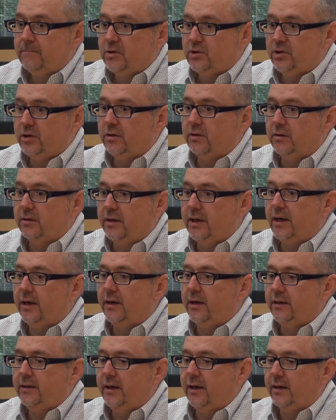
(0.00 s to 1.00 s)
Sure,
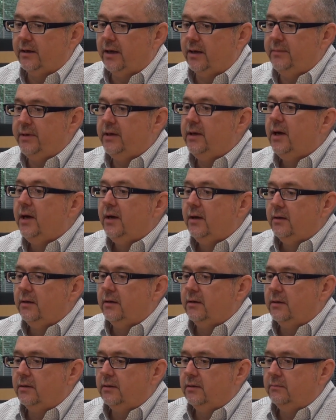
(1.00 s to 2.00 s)
yeah. I mean,
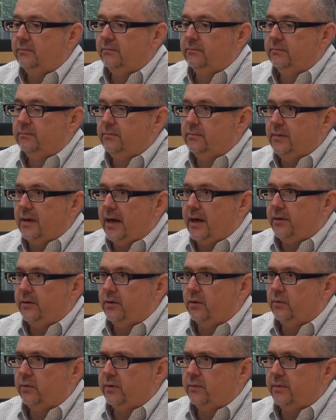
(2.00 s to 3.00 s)
I
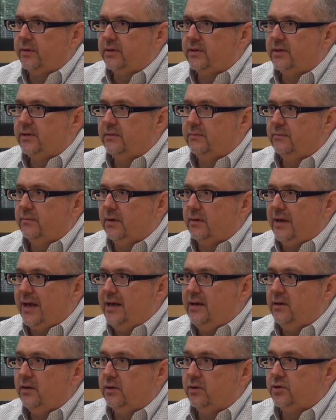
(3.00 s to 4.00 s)
don't know whether it was about
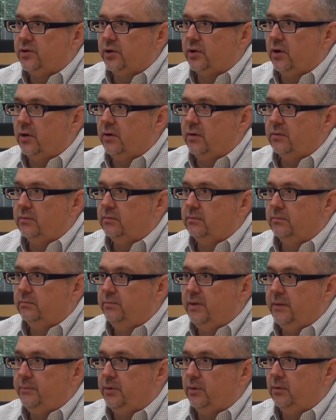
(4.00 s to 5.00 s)
8 years ago,
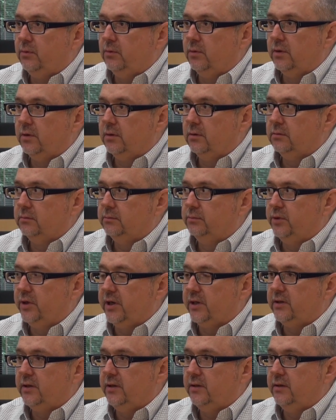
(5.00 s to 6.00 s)
people were
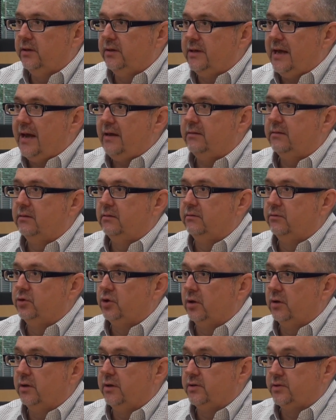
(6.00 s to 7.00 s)
predicting the death of
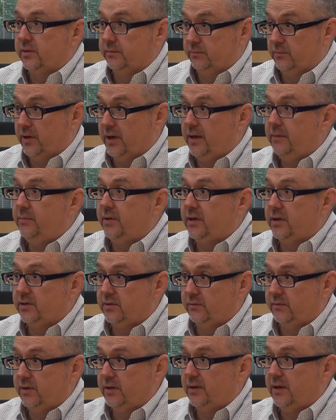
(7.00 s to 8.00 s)
journalism, right?
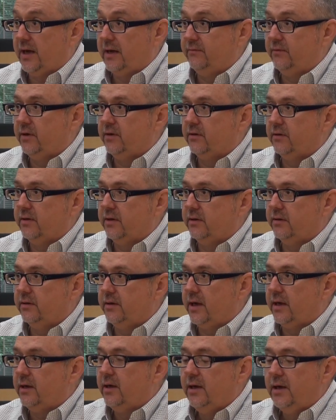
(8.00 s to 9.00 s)
Because of the advent of the
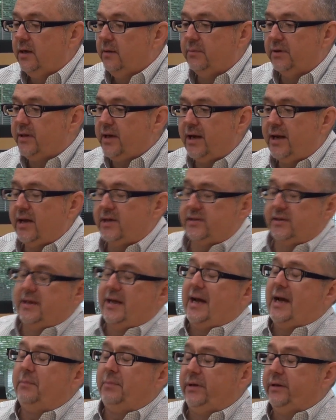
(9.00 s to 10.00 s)
internet. Right. But that hasn't
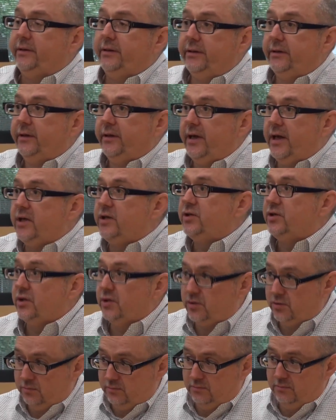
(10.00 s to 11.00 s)
happened. Okay.
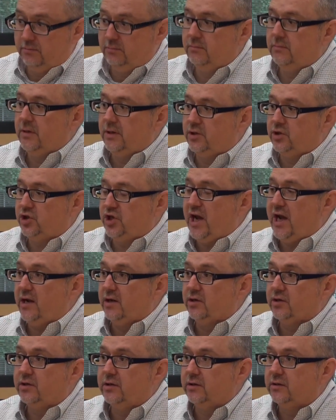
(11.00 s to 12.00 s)
It's changed.